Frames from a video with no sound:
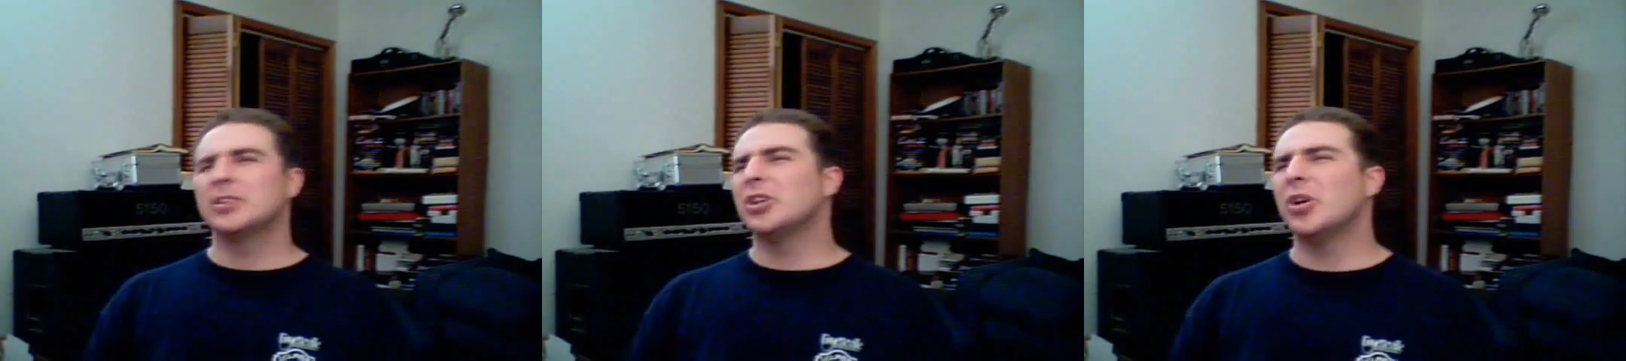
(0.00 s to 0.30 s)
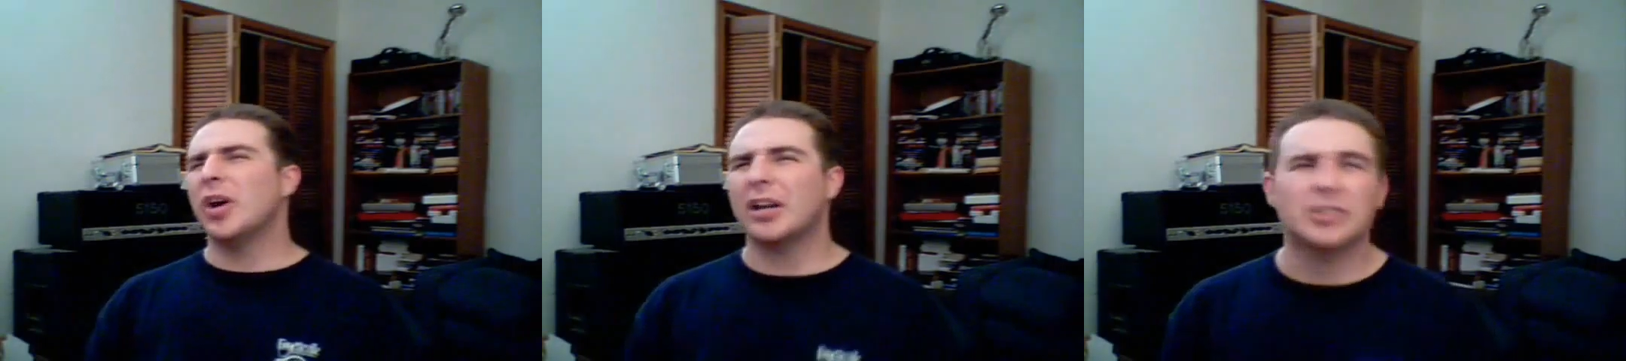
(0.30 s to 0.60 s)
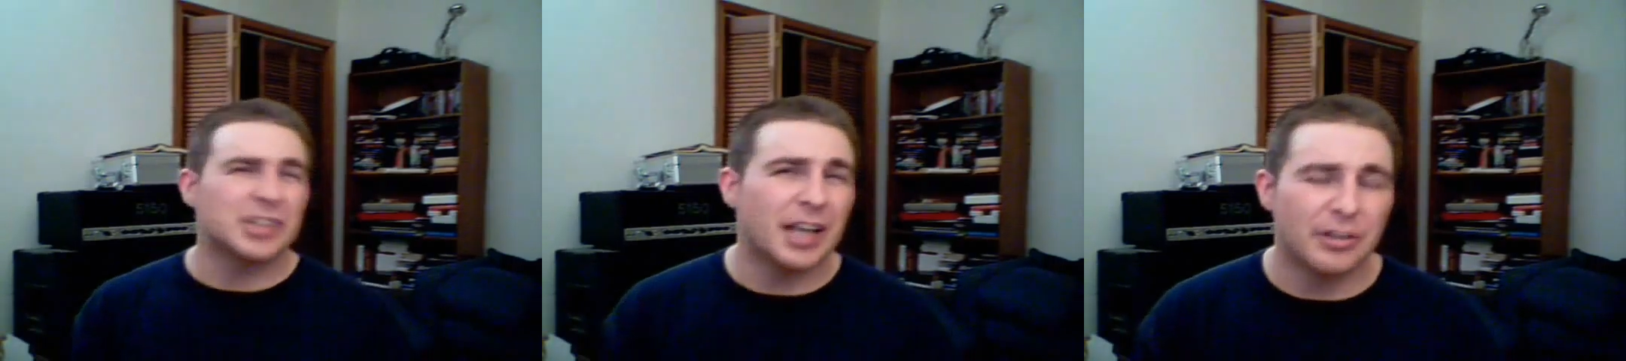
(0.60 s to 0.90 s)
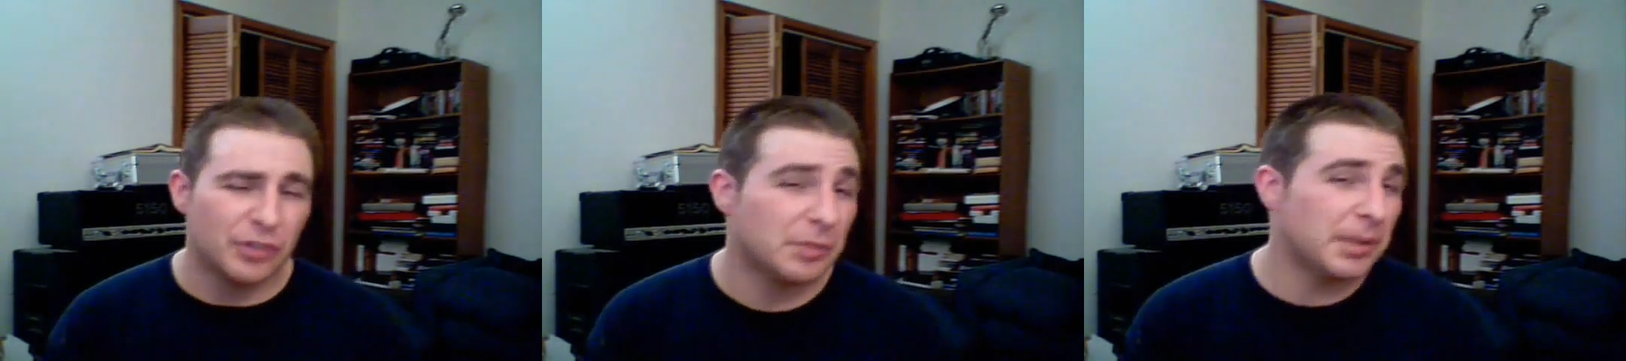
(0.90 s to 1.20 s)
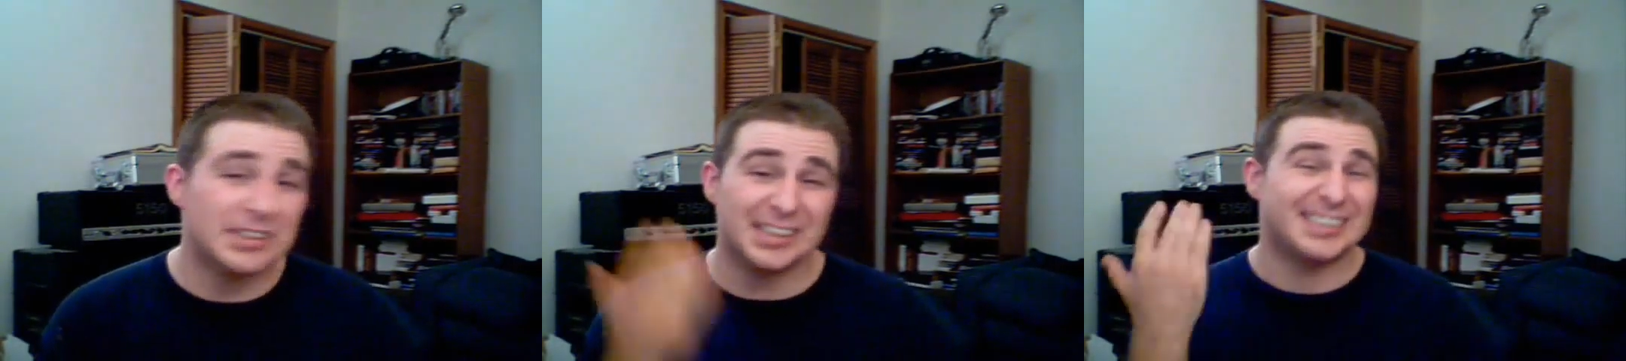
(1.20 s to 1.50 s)
So I don't see how it really
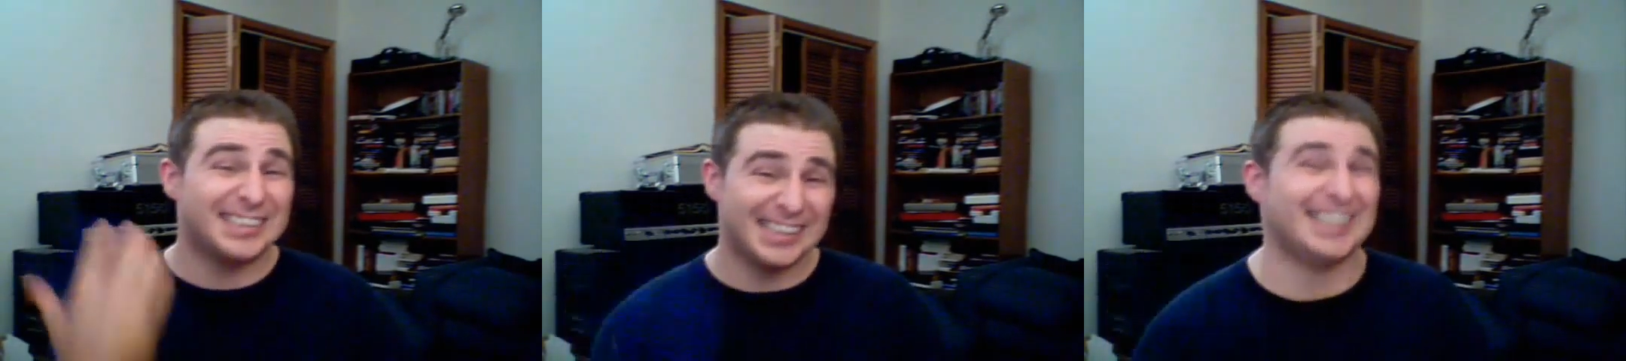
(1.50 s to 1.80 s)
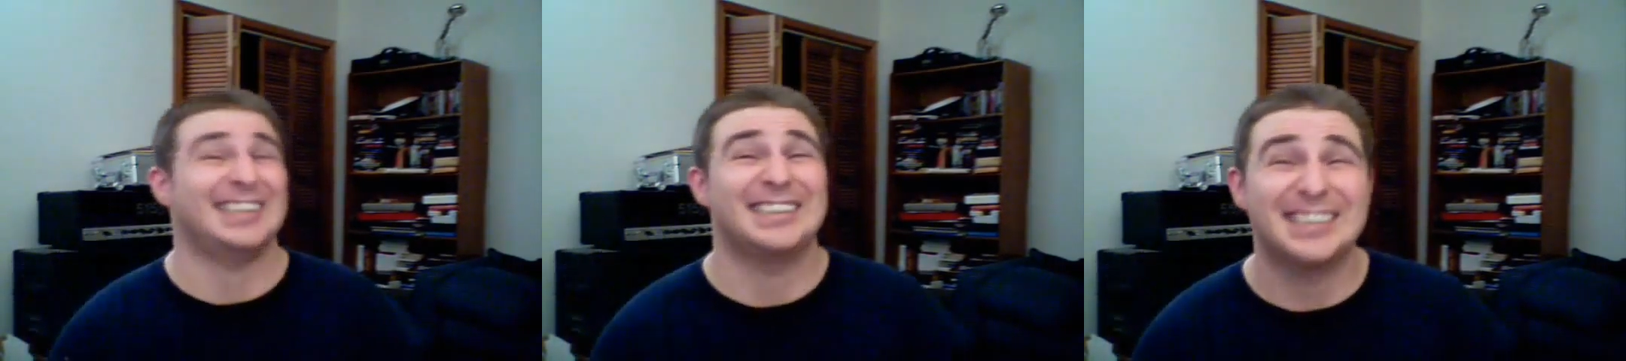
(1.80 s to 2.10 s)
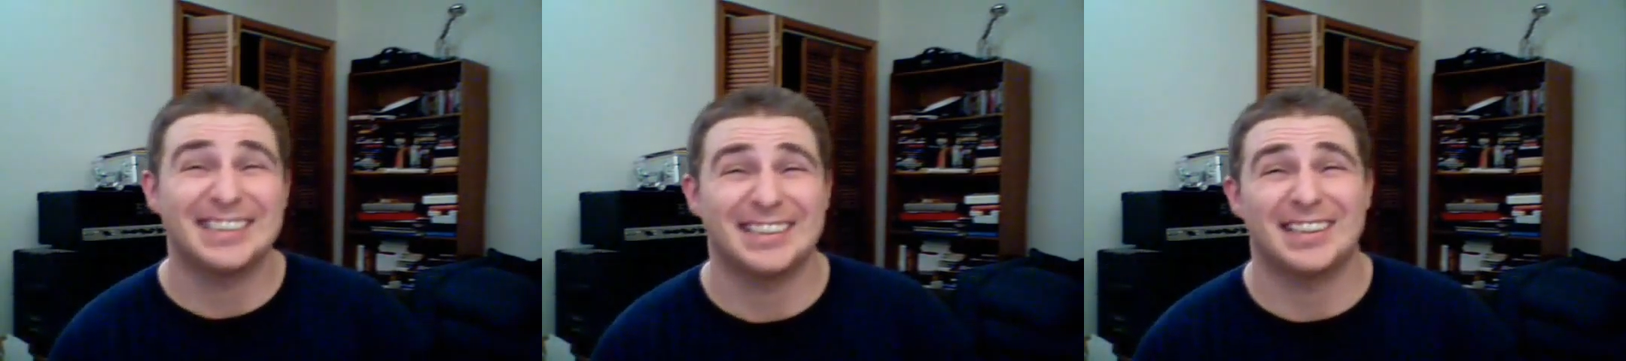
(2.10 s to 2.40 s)
makes any sense,